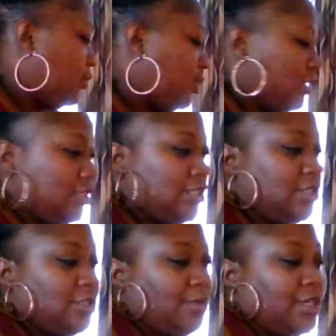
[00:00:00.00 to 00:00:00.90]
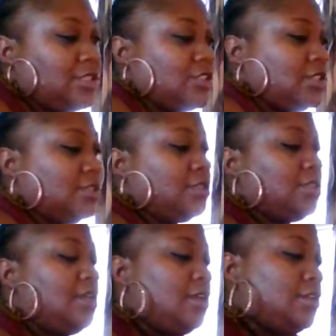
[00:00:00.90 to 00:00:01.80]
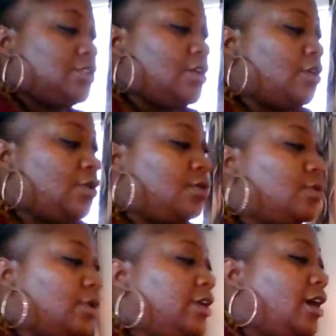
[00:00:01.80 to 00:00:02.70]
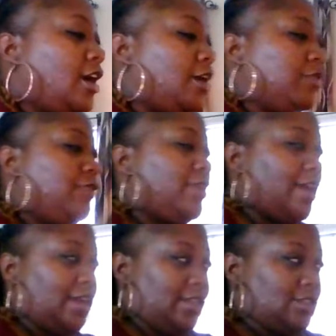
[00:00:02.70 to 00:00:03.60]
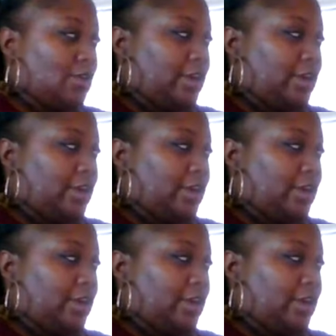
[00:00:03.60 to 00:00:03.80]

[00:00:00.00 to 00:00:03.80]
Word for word: ancestor messages. So um, if you guys are